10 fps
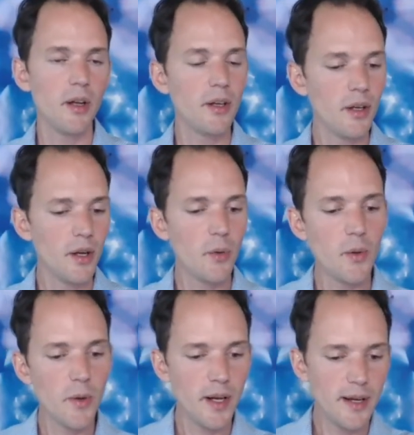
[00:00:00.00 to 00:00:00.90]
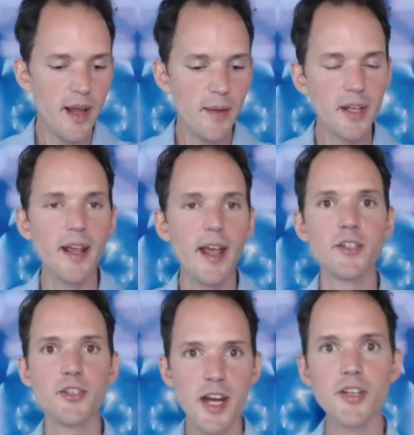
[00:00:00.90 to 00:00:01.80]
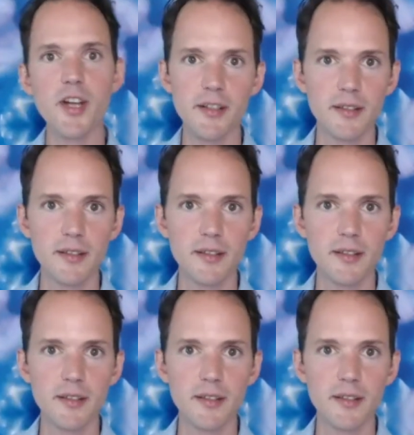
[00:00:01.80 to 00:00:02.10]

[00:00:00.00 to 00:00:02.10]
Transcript: No, no, we want to name it and change it.